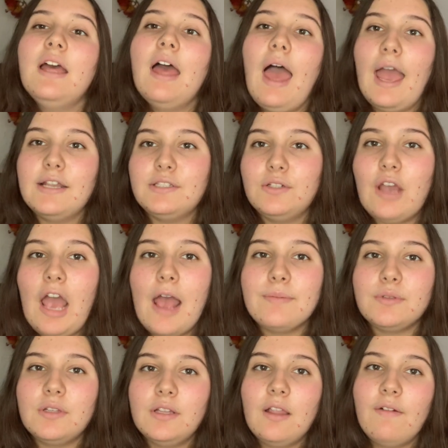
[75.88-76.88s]
I do
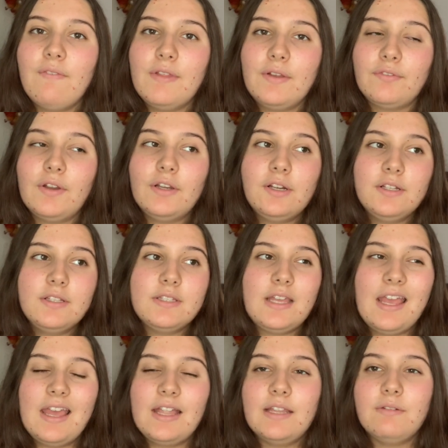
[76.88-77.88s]
absolutely love that fragrance
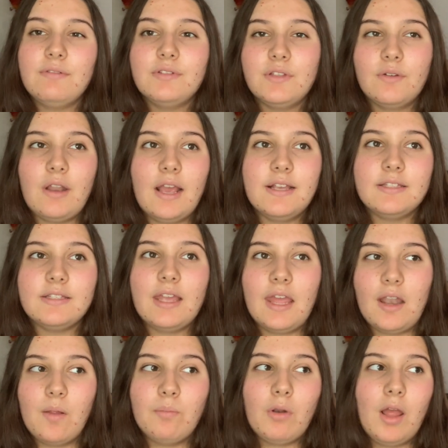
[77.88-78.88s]
and it was so nice.
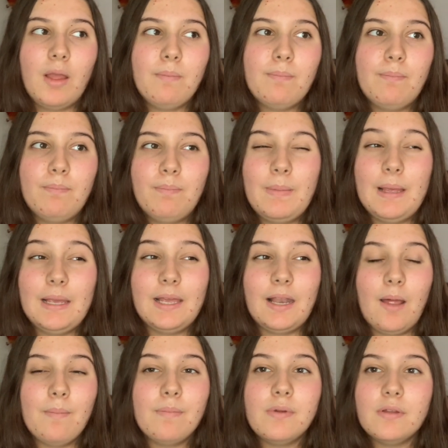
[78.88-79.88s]
And I'll probably pick it
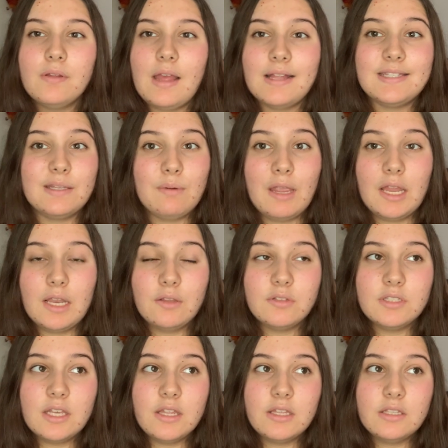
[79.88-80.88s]
up at some annual
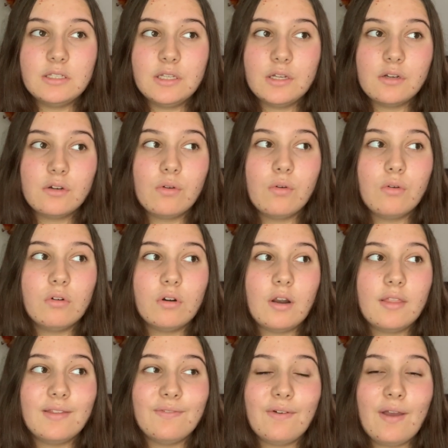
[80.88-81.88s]
sale this year or
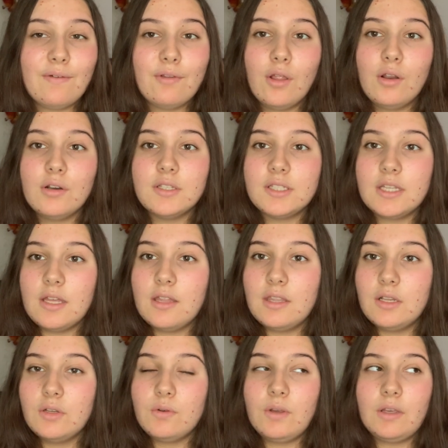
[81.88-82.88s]
on the $5 sale
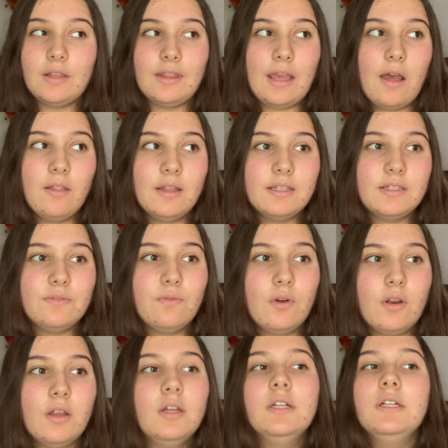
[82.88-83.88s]
they're doing at the outlets
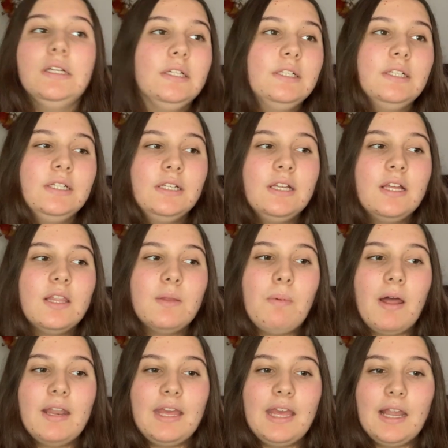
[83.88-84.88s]
for the
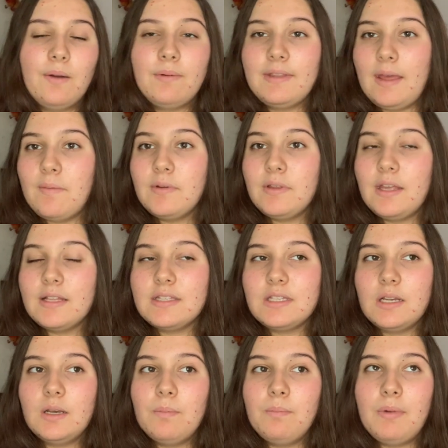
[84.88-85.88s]
body care when that one gets
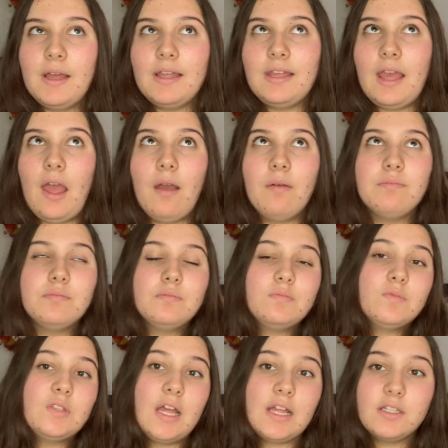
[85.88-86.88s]
there. But yeah,
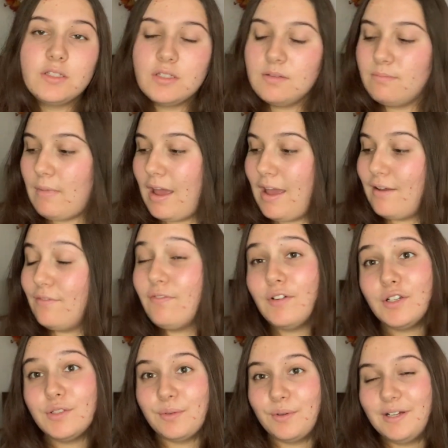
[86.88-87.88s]
that's my
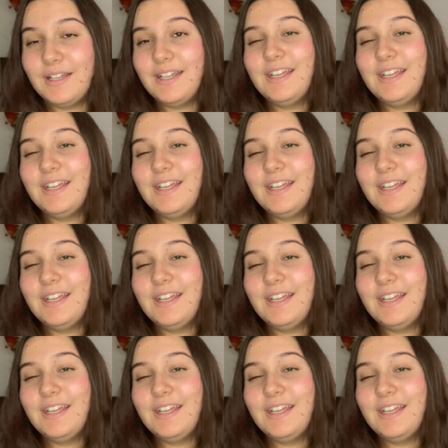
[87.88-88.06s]
first one.